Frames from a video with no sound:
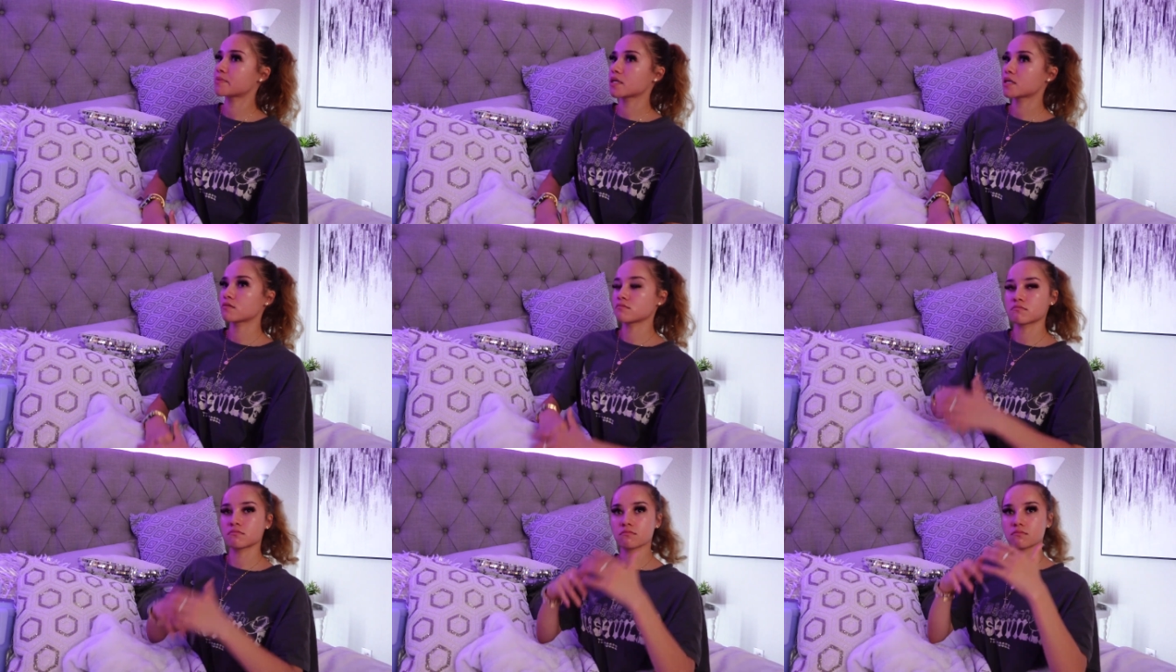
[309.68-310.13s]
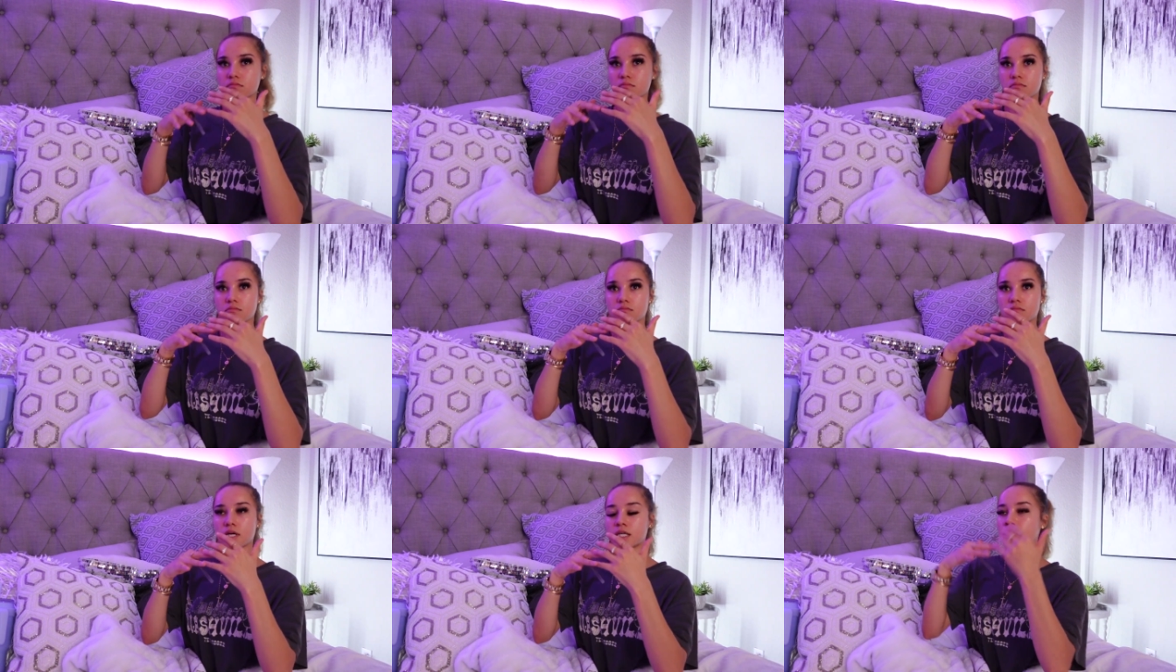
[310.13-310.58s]
been
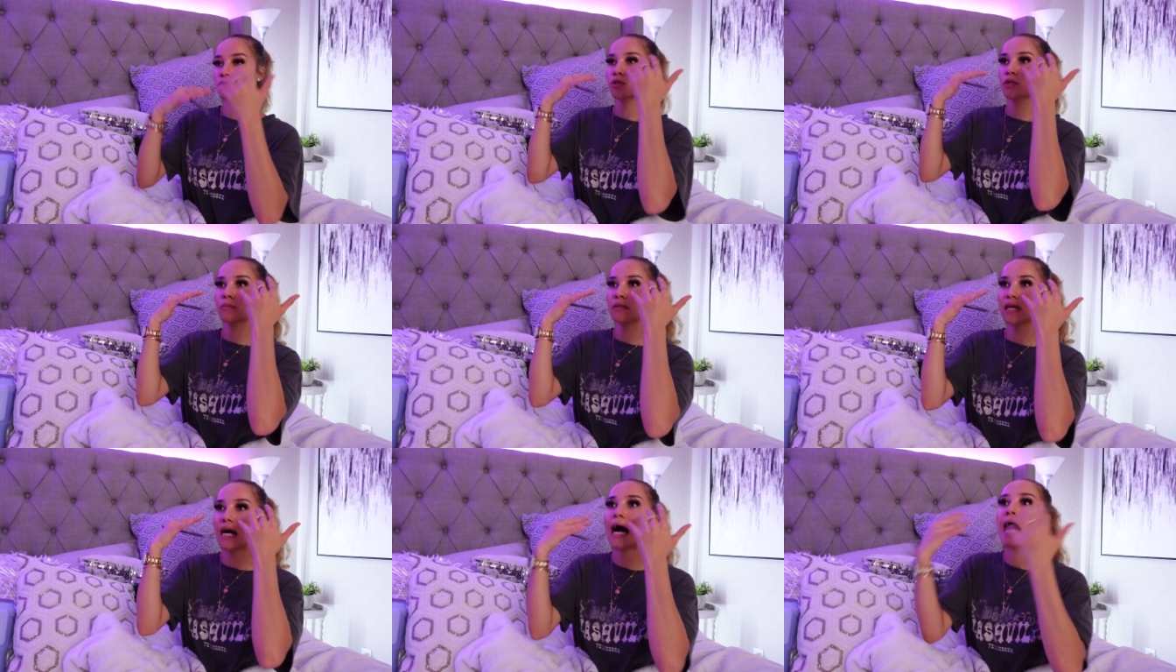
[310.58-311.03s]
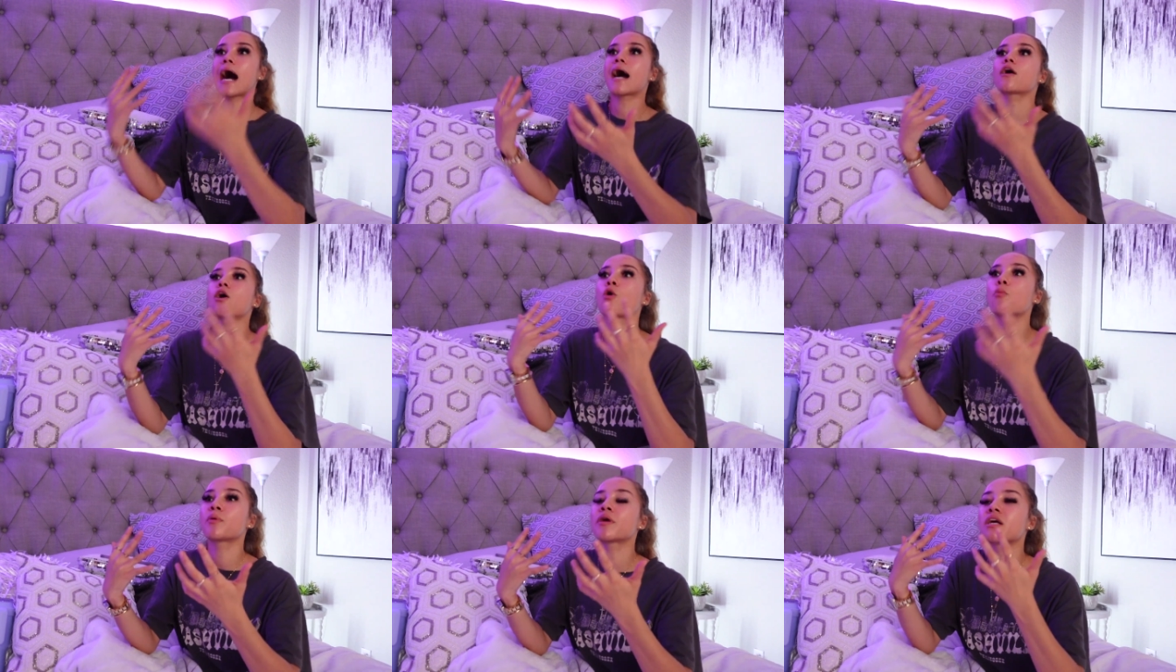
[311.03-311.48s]
extremely
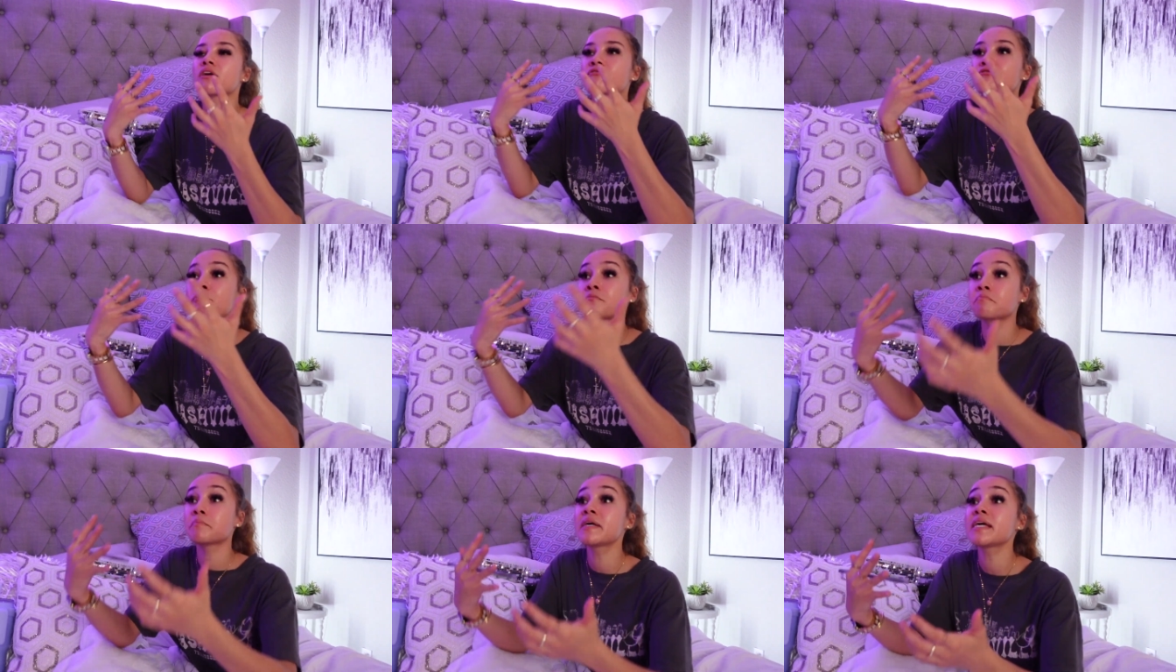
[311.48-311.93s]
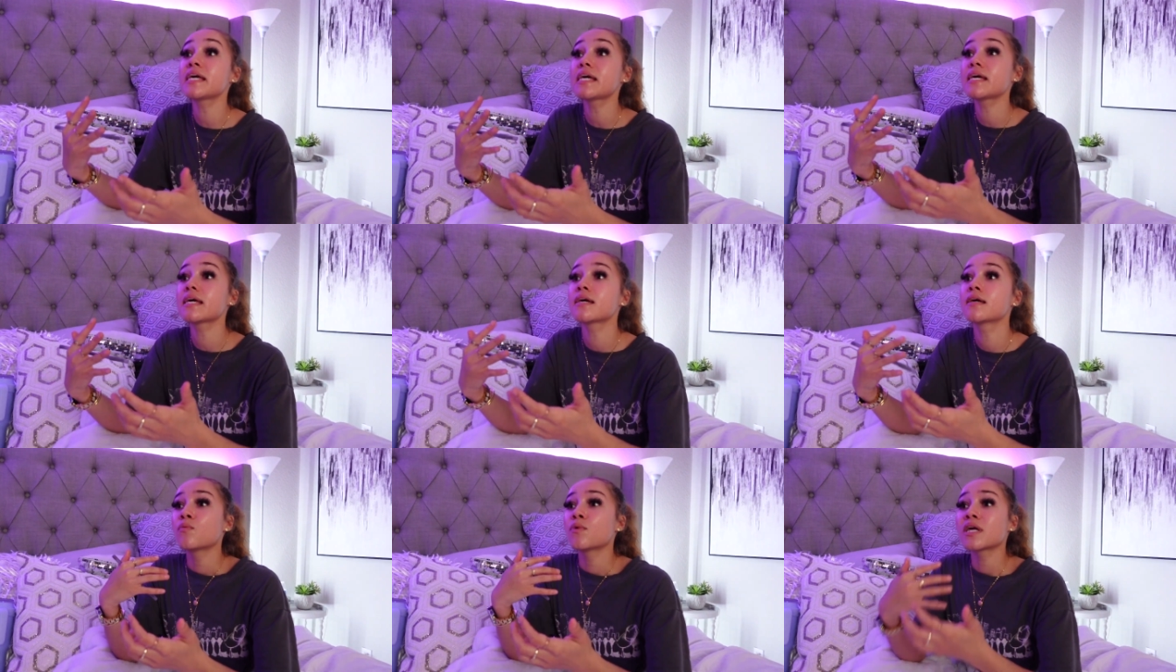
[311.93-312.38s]
eye-opening for
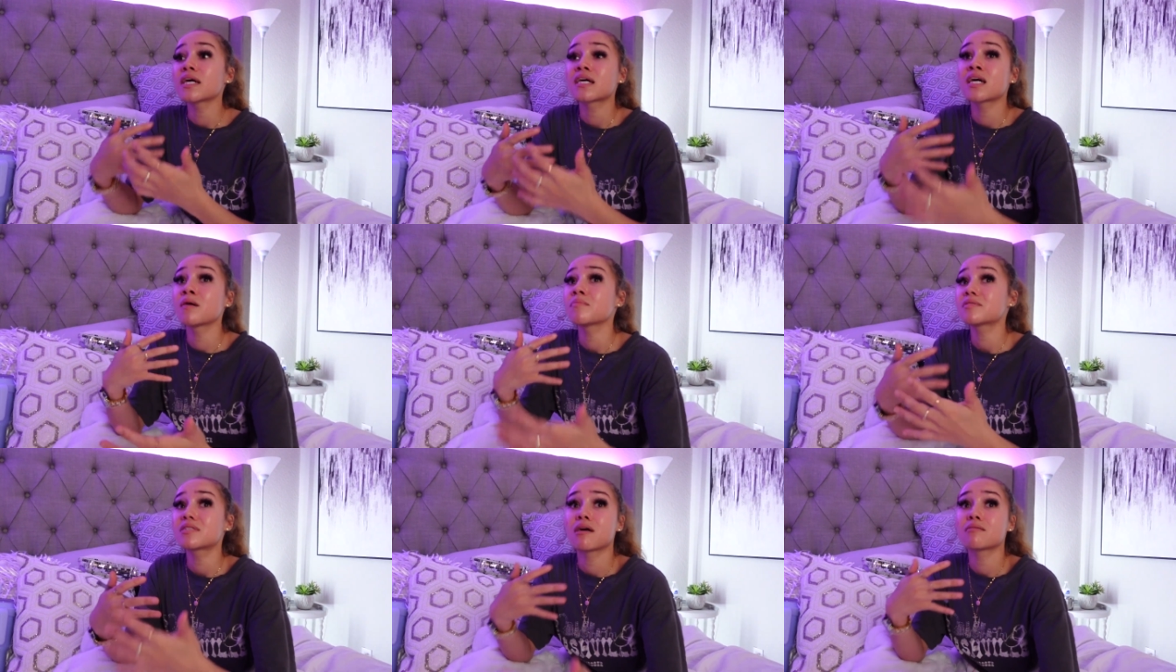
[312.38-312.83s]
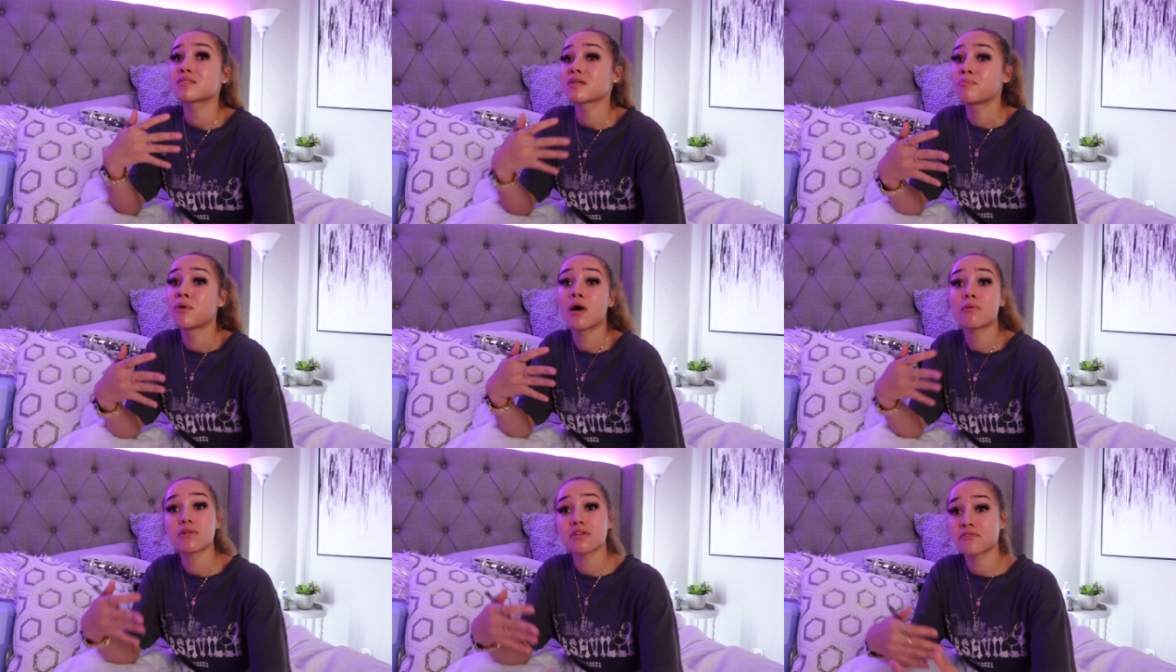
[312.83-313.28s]
me when it comes down to
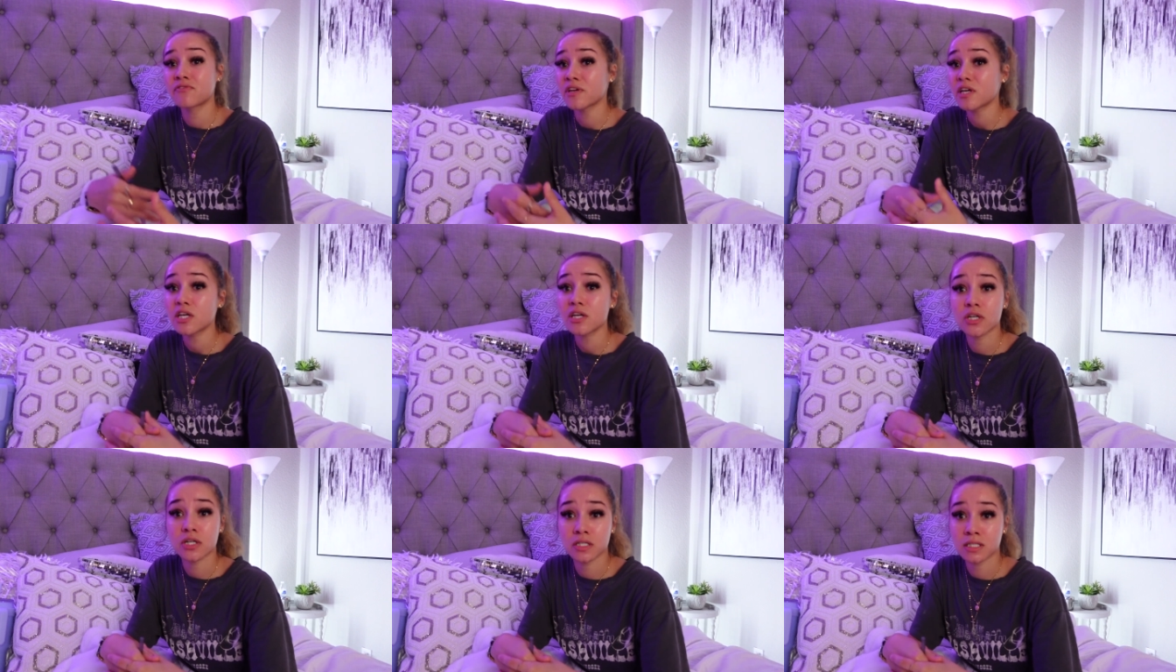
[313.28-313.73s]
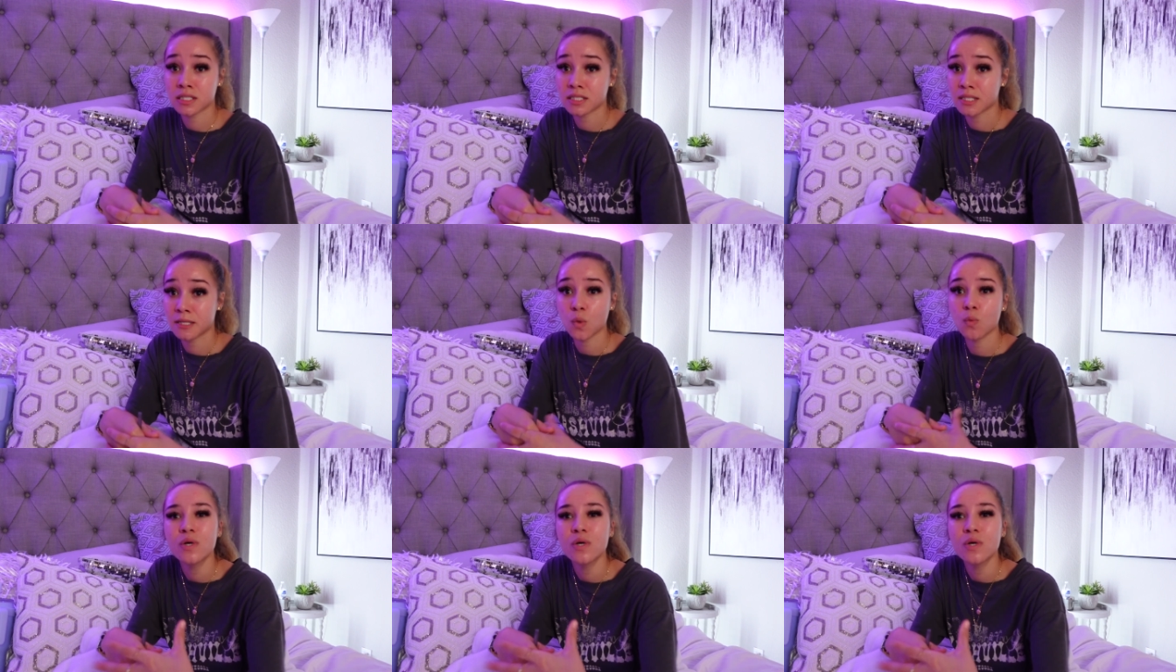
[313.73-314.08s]
public figures.